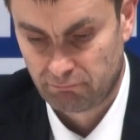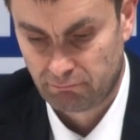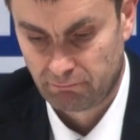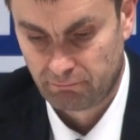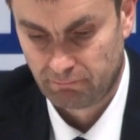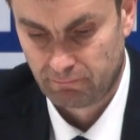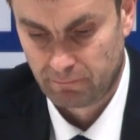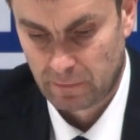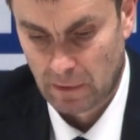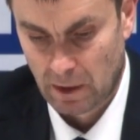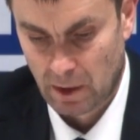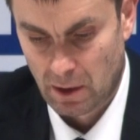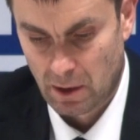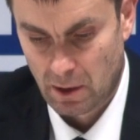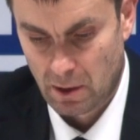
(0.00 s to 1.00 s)

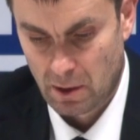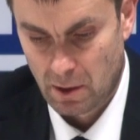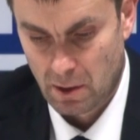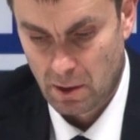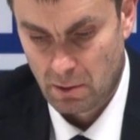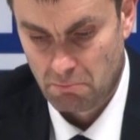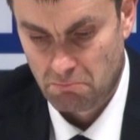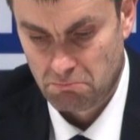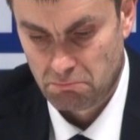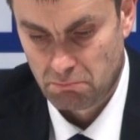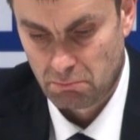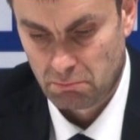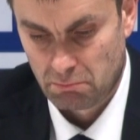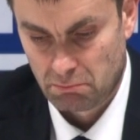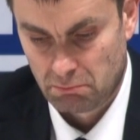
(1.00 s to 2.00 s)

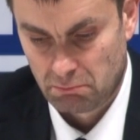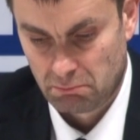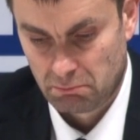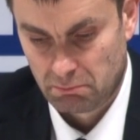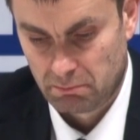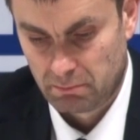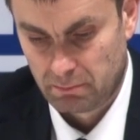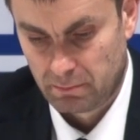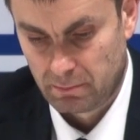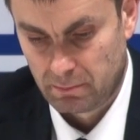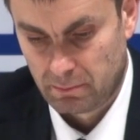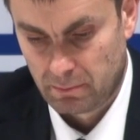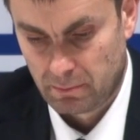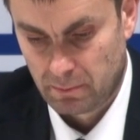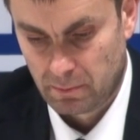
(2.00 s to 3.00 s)

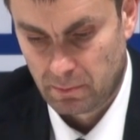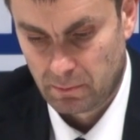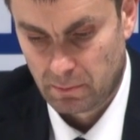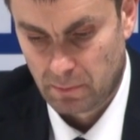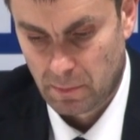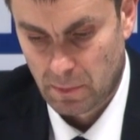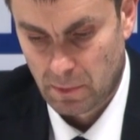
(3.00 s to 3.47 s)
[no speech]